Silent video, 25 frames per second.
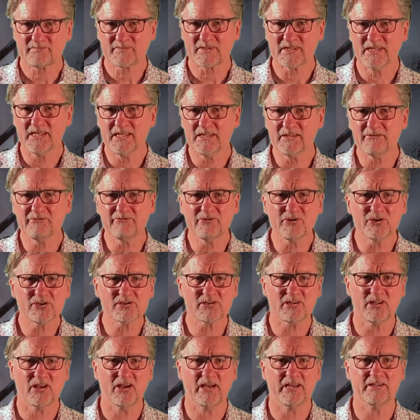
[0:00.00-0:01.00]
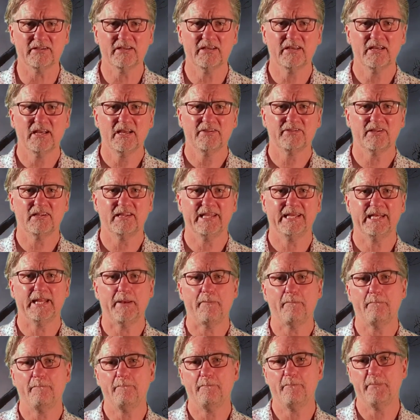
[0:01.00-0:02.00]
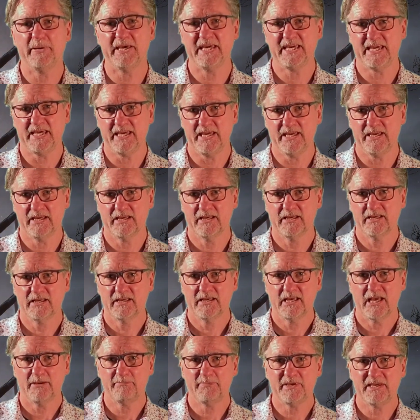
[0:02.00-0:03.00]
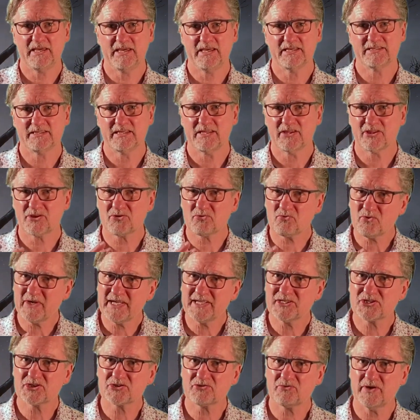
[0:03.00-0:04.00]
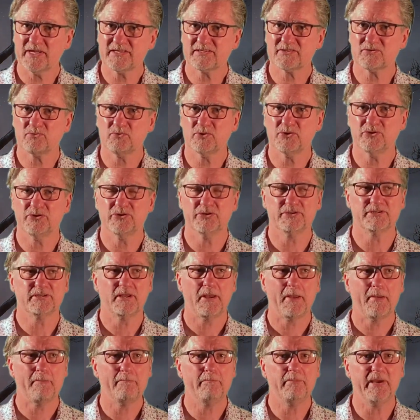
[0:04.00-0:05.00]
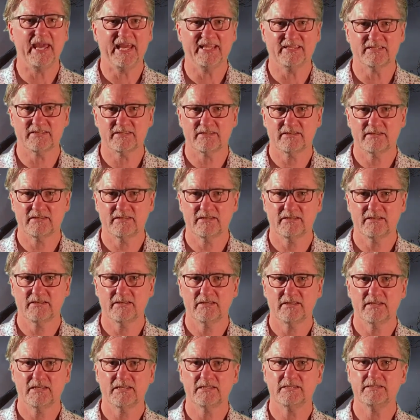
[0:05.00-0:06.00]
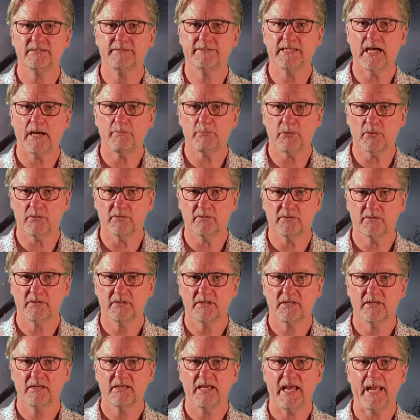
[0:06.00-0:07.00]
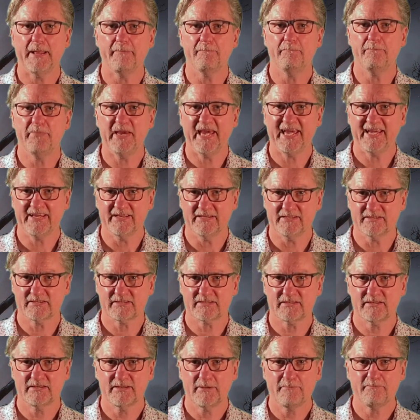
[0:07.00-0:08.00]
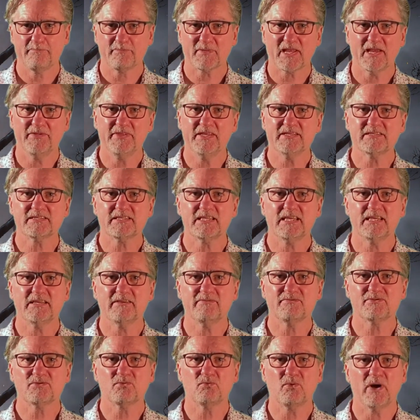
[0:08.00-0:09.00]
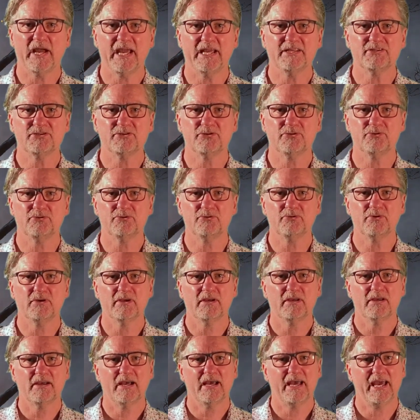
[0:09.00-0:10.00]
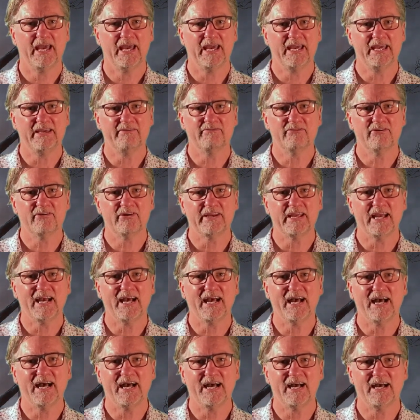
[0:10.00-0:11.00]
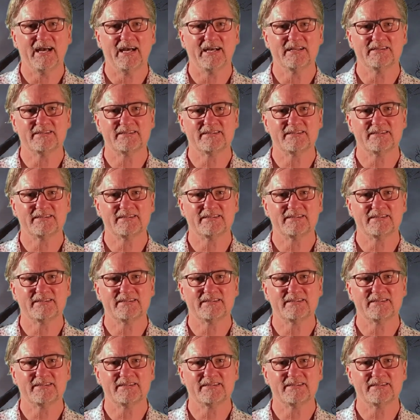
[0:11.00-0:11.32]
In the first line, the letter B appears in 3 stressed words: bent, double and beggars. And this gives way to a very hard